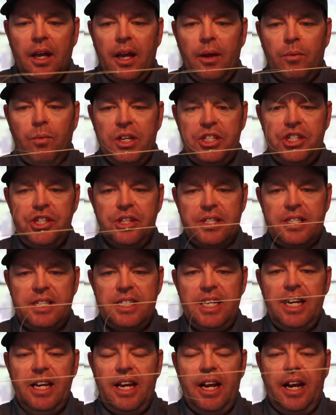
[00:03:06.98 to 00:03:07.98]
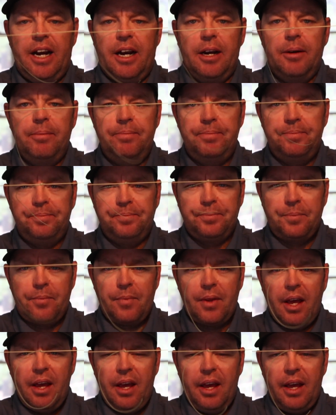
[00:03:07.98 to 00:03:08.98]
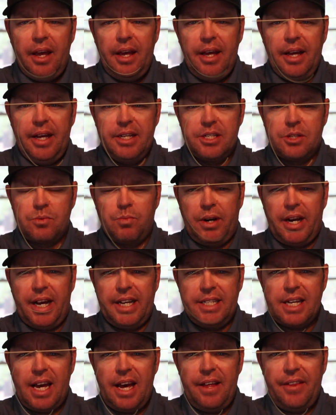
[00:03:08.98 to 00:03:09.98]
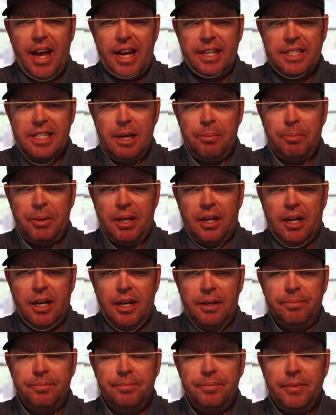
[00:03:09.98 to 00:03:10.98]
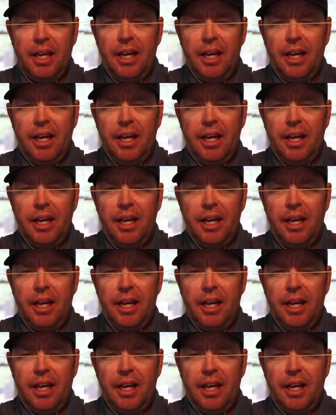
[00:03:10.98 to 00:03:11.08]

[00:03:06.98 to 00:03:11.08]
And what you'll see here is when I tie that tippet on,